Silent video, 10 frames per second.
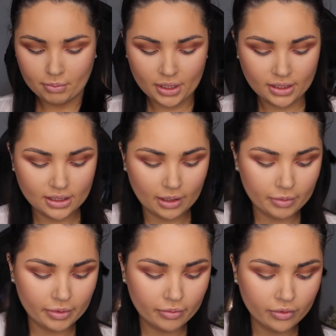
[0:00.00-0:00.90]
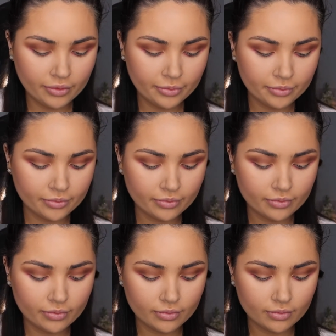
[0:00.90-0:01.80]
picks it up a bit more.
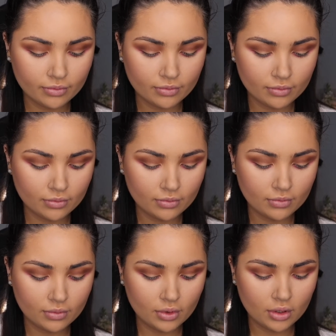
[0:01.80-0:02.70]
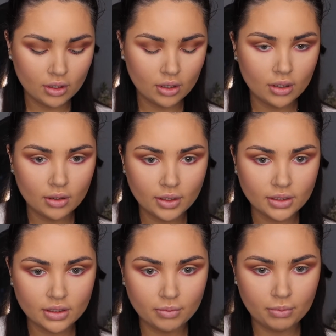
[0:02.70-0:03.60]

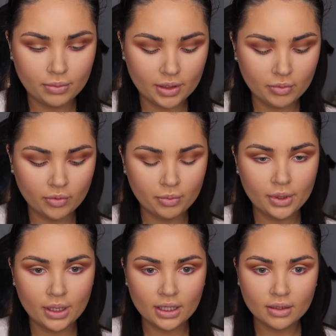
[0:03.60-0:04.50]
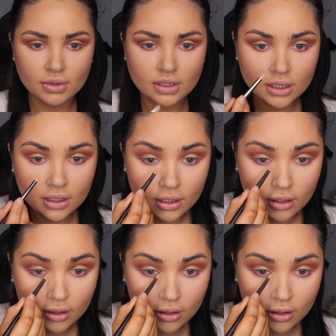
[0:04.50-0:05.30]
Makes it a bit more pigmented.